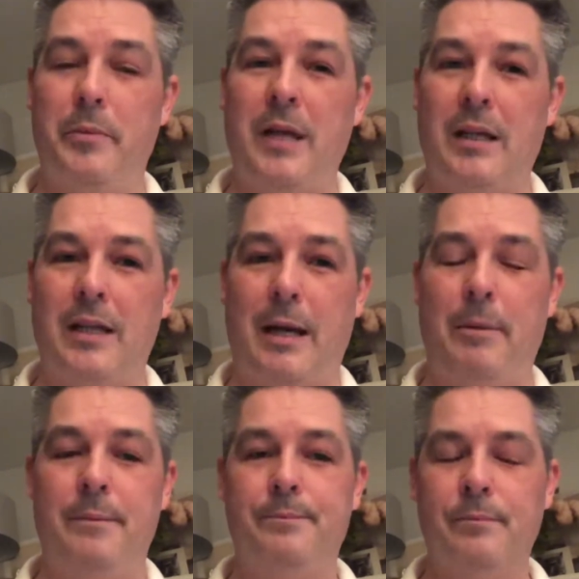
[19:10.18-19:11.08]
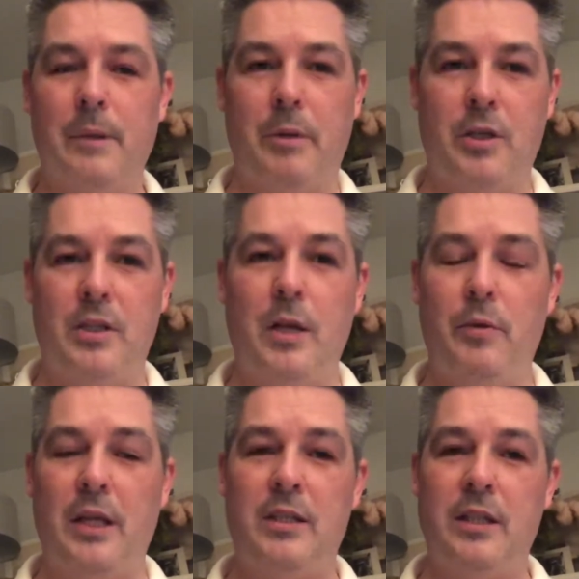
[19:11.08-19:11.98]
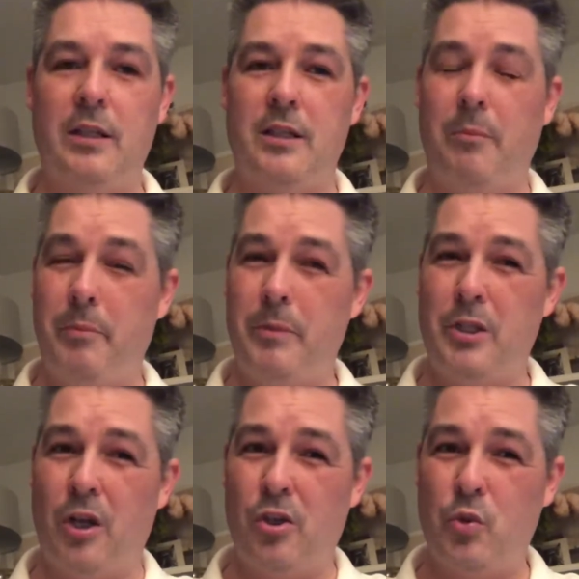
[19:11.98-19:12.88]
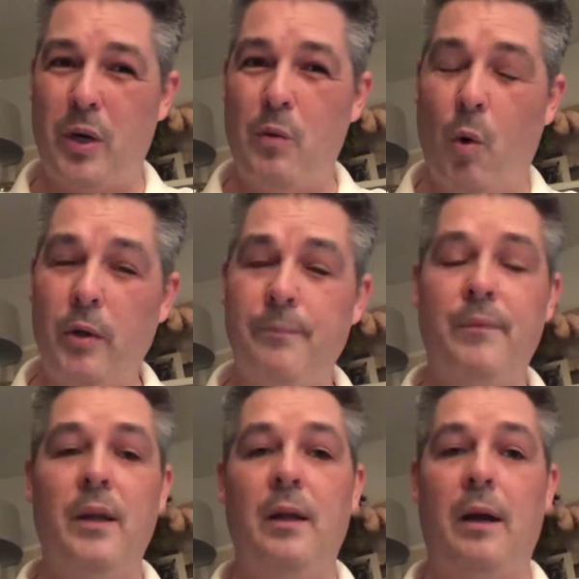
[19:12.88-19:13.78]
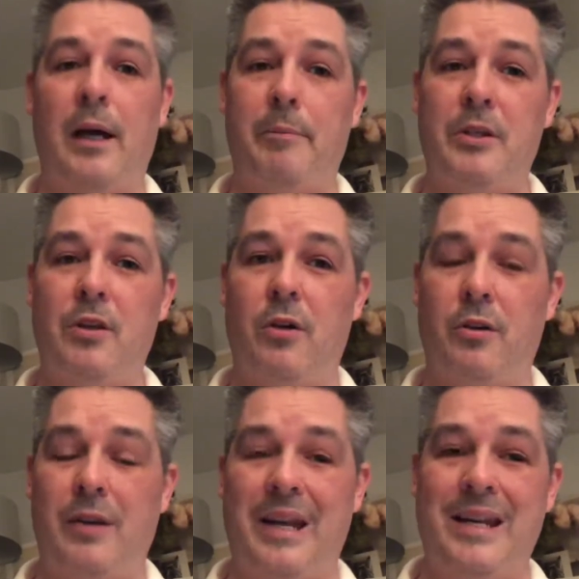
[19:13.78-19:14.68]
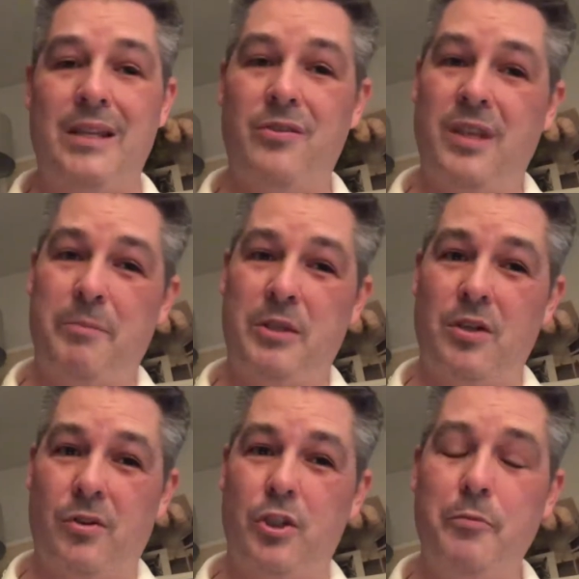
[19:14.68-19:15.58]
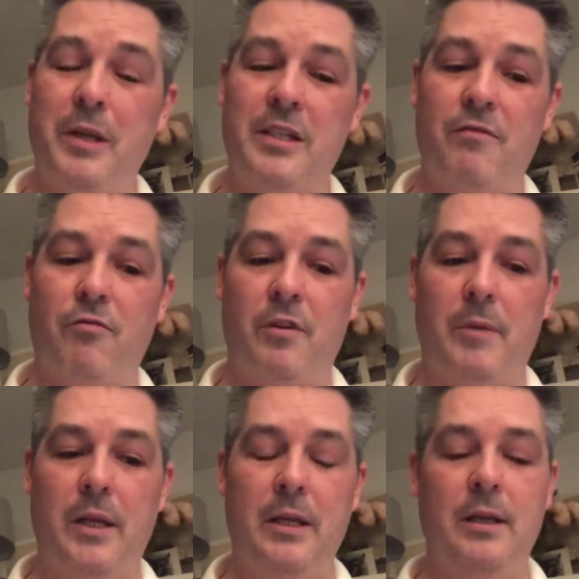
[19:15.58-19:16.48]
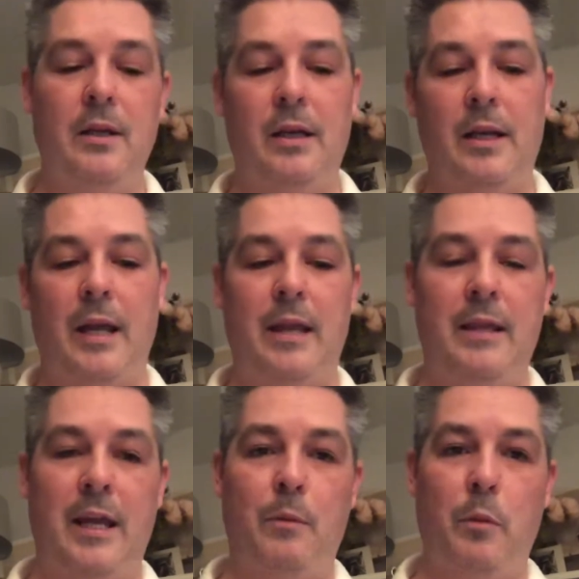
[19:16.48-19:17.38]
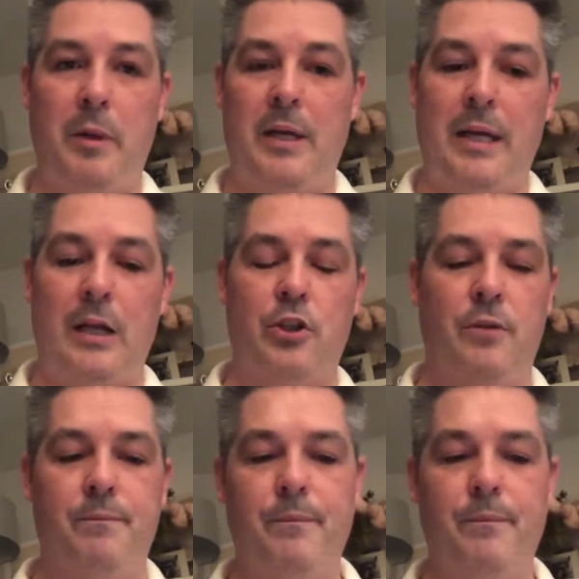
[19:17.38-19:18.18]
handicap, because they would then still be starting on 21. I'd be starting on 19, so they'd be starting 2 minutes in front of me. And again, the aim would be to catch them.